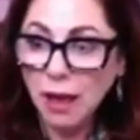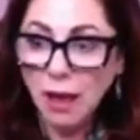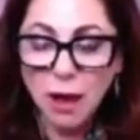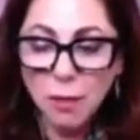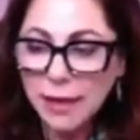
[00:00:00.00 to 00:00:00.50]

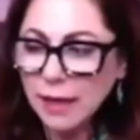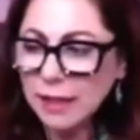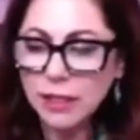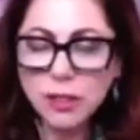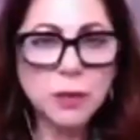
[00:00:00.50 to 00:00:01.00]
oh my God,
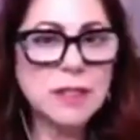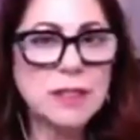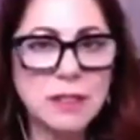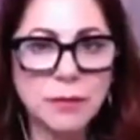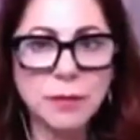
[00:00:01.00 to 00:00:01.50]
each one is
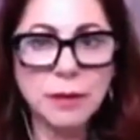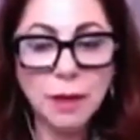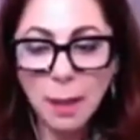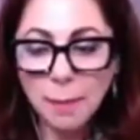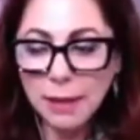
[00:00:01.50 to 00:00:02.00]
different
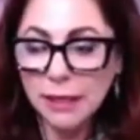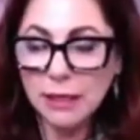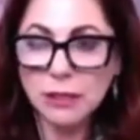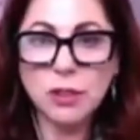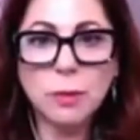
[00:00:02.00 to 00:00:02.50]
and
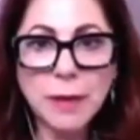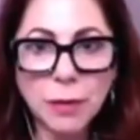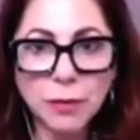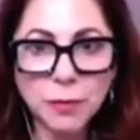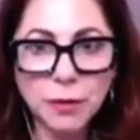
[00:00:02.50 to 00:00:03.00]
it's so
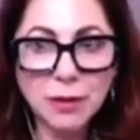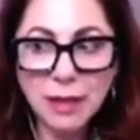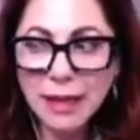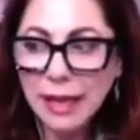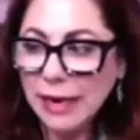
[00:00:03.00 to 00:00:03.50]
powerful.
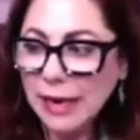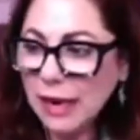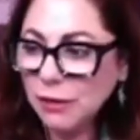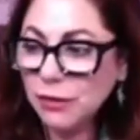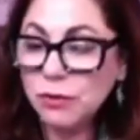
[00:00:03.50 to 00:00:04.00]
And how
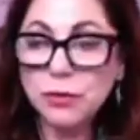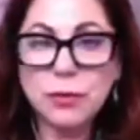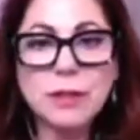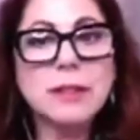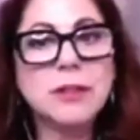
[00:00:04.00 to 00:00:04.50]
do you do
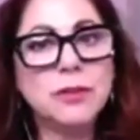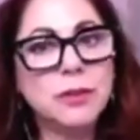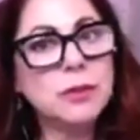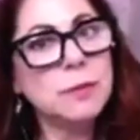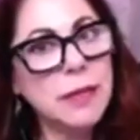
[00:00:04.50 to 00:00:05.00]
this? And you
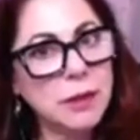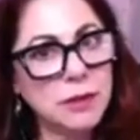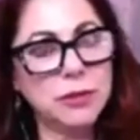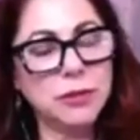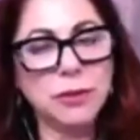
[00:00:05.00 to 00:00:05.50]
do it
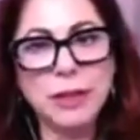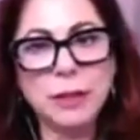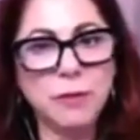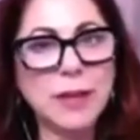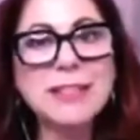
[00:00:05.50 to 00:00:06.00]
because you're that
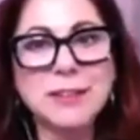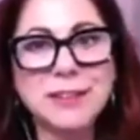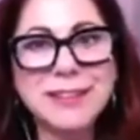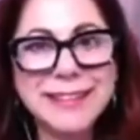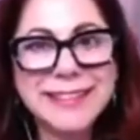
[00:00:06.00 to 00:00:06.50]

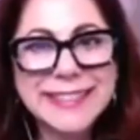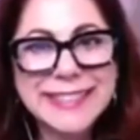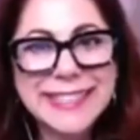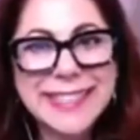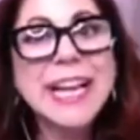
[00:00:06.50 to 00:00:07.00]
vessel,
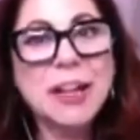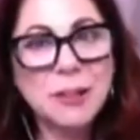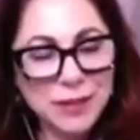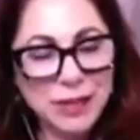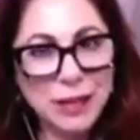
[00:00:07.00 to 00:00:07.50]

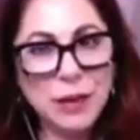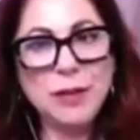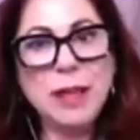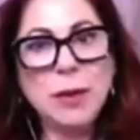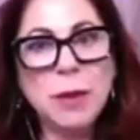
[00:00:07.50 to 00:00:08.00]
in
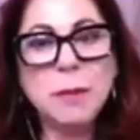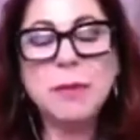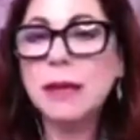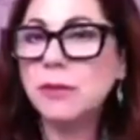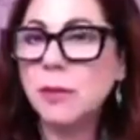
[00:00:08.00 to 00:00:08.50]
that way.
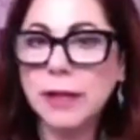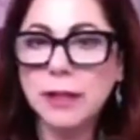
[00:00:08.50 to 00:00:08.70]
That's why